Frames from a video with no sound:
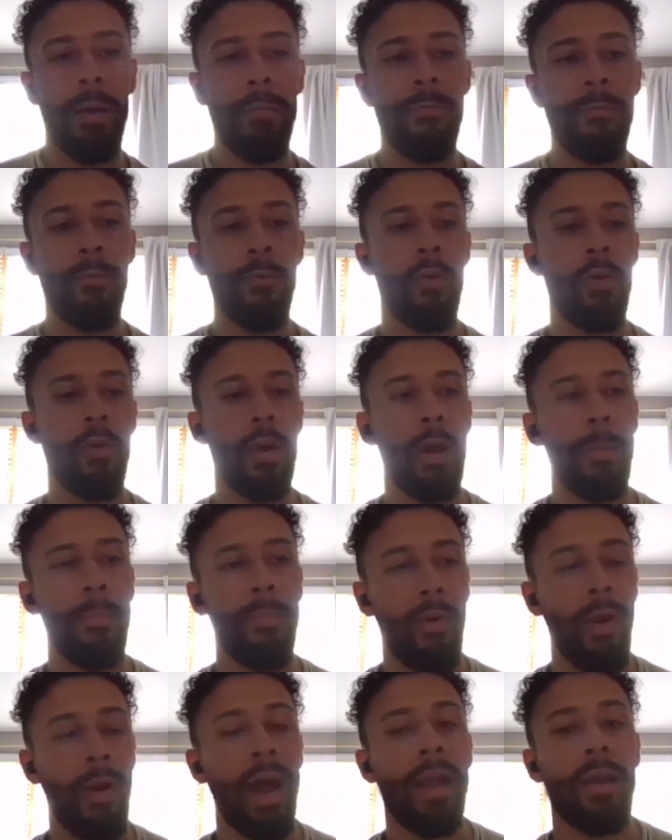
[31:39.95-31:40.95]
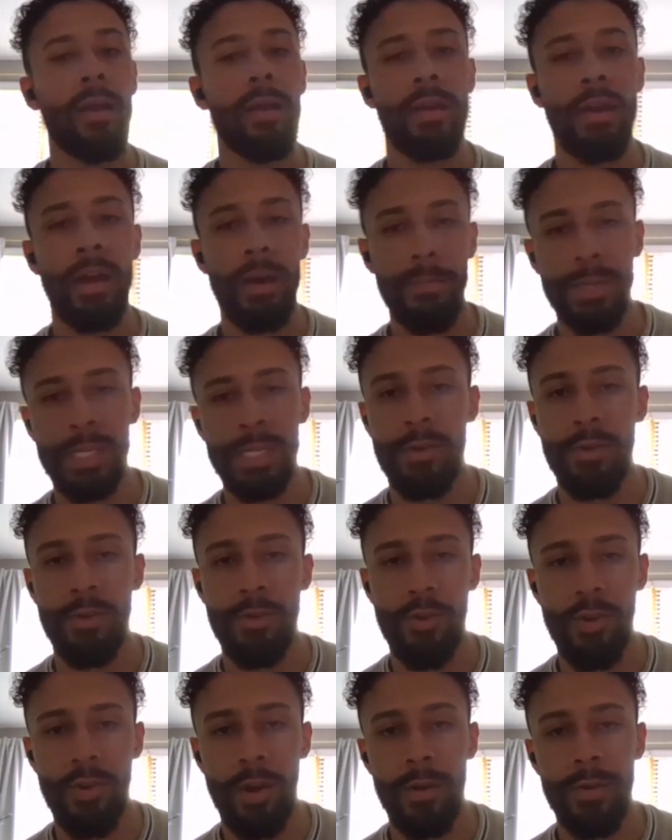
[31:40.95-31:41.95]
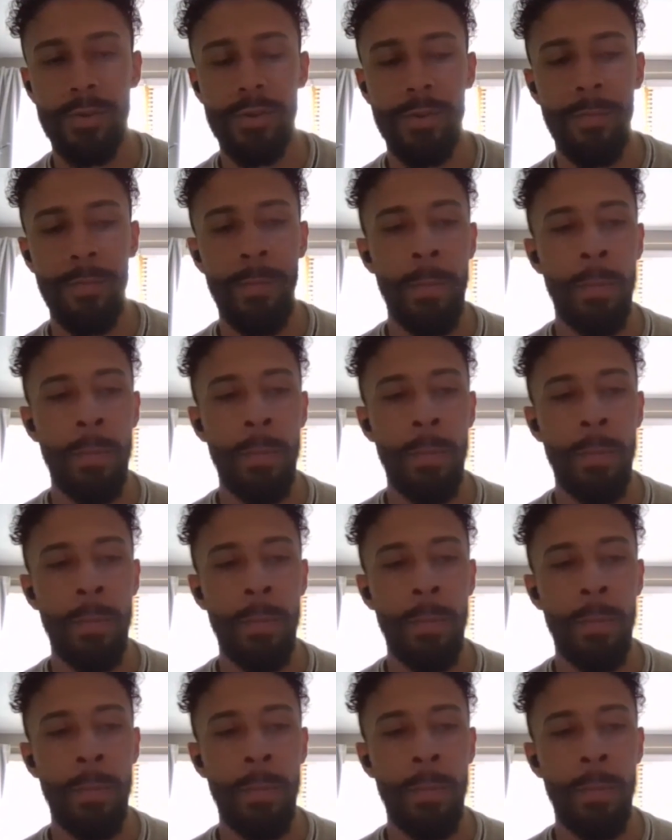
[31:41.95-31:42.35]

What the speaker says: for a prior gun possession charge.